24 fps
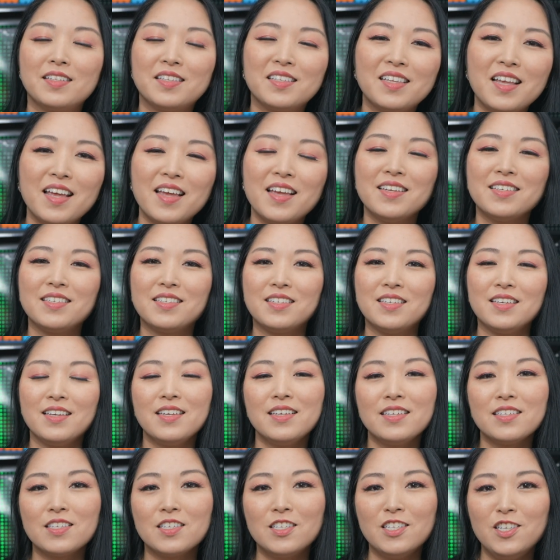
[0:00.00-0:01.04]
Taste
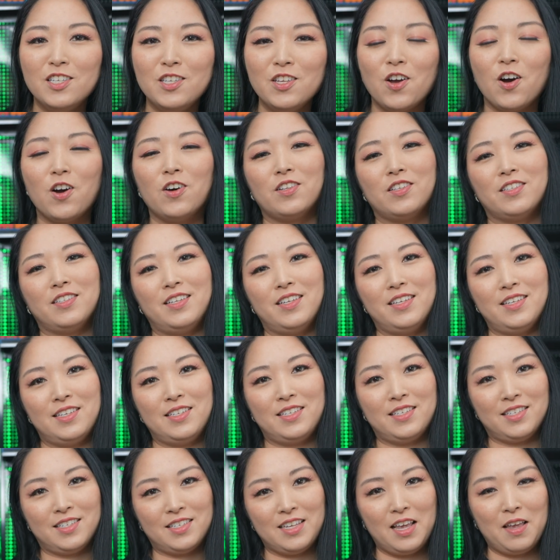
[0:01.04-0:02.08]
is not the
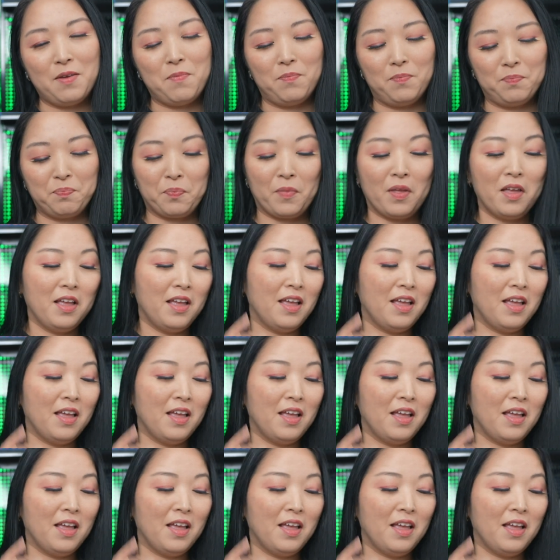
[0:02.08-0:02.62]
same.